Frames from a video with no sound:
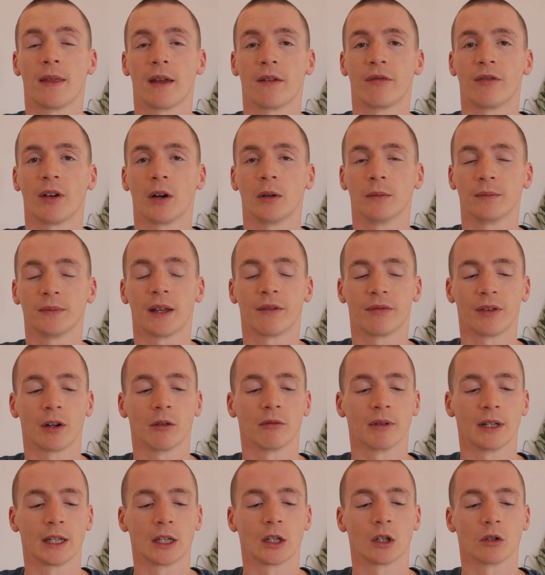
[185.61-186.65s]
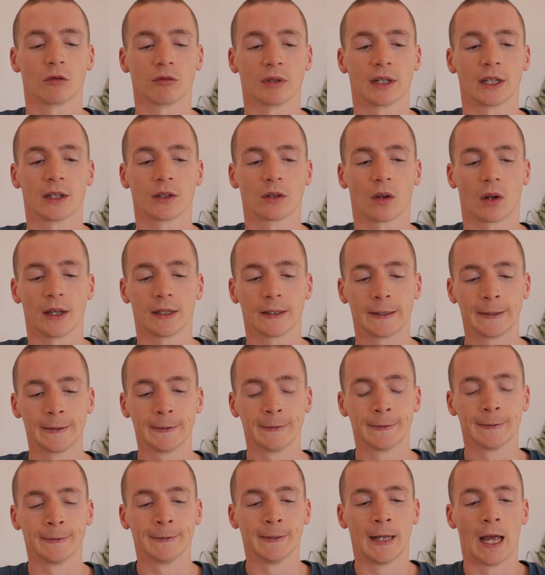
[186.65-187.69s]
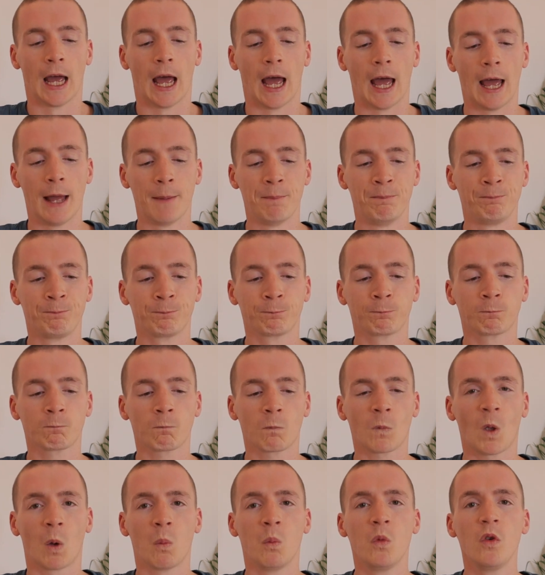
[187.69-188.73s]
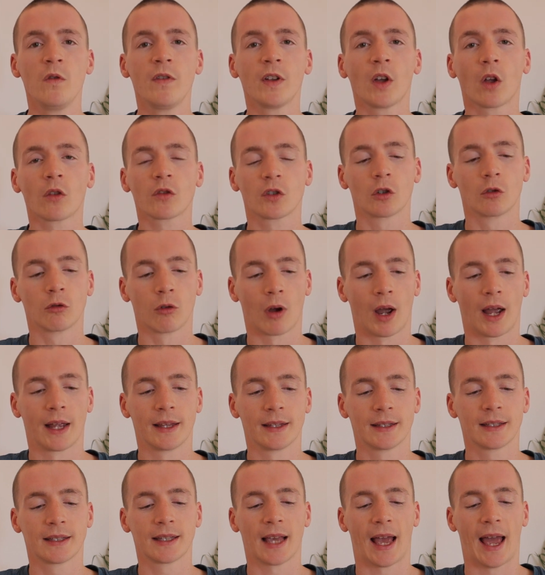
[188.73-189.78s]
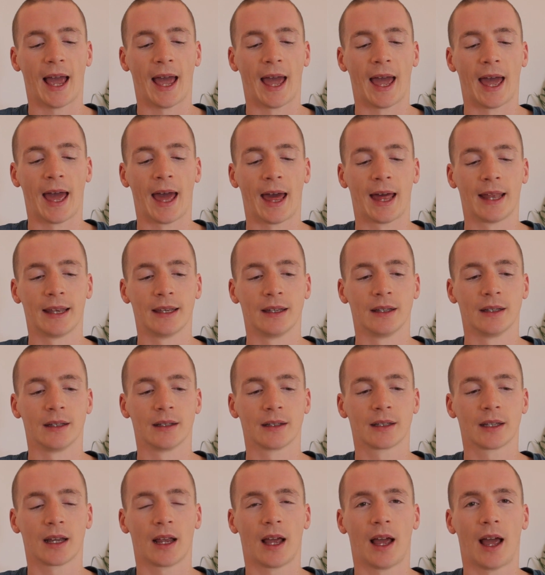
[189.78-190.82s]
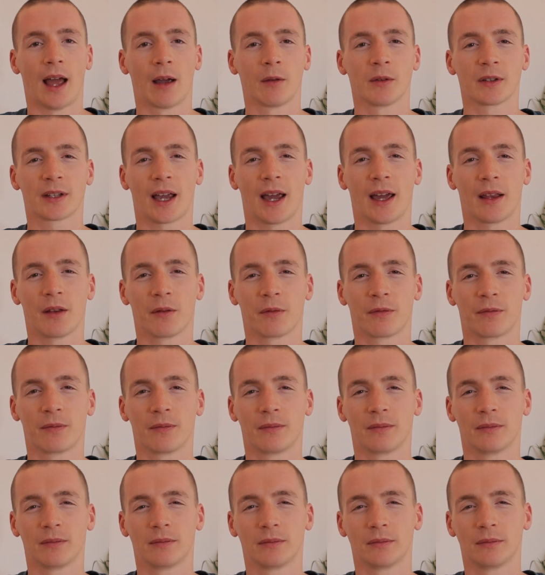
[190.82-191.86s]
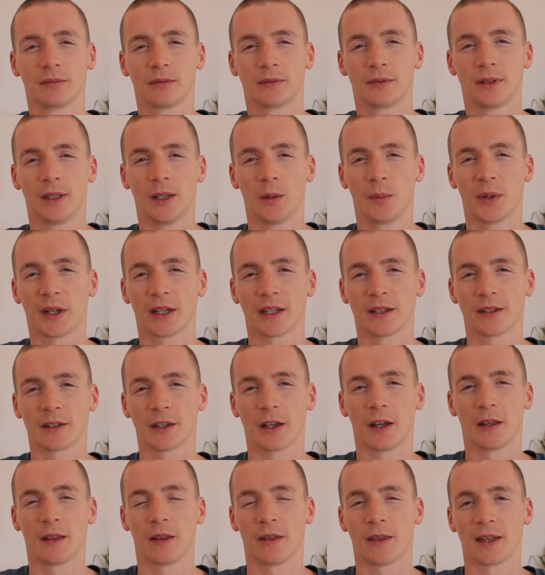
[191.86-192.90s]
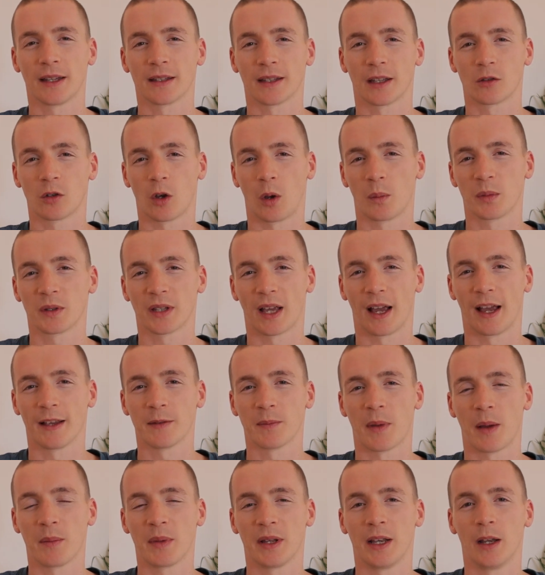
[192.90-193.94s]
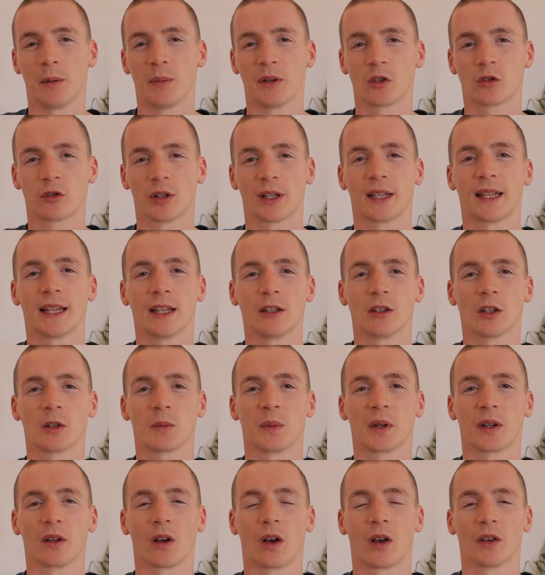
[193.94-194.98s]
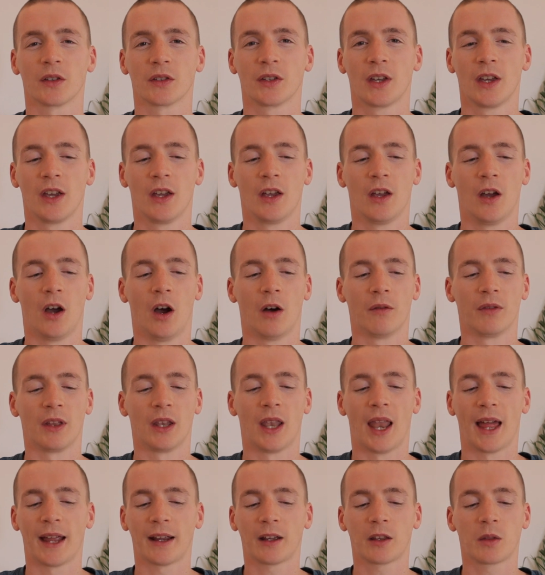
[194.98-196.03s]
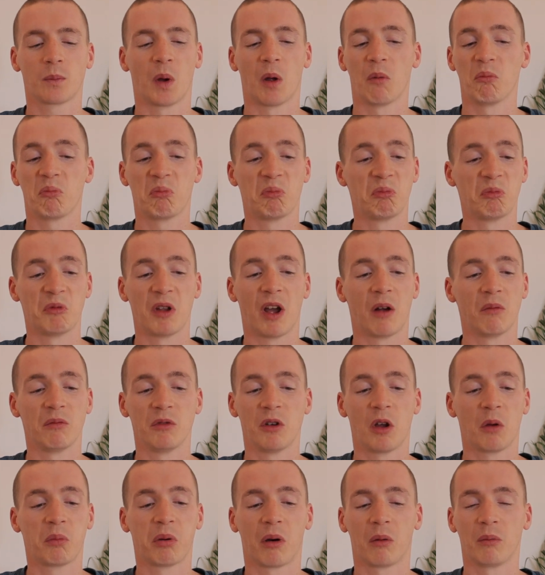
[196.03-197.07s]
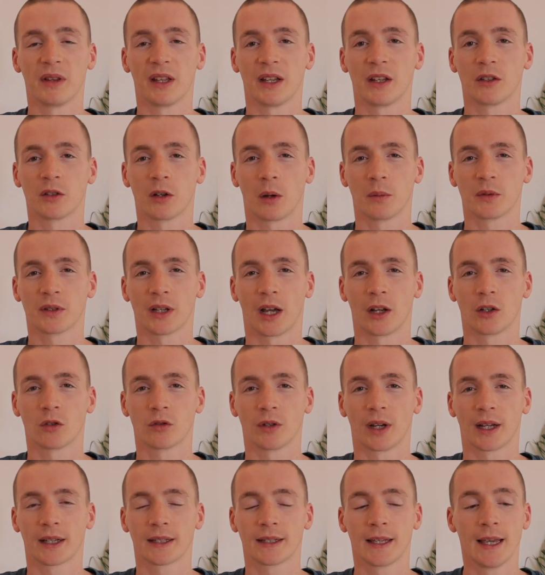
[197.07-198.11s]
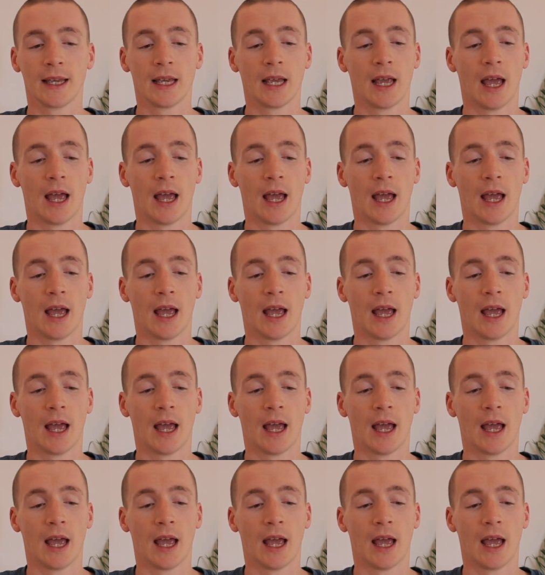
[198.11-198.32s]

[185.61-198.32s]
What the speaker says: They felt really good, really solid. Moving on to grinds, and I was kind of a little bit concerned that things like top sides might be a little bit tricky just because of the length, but no problem with any top side tricks.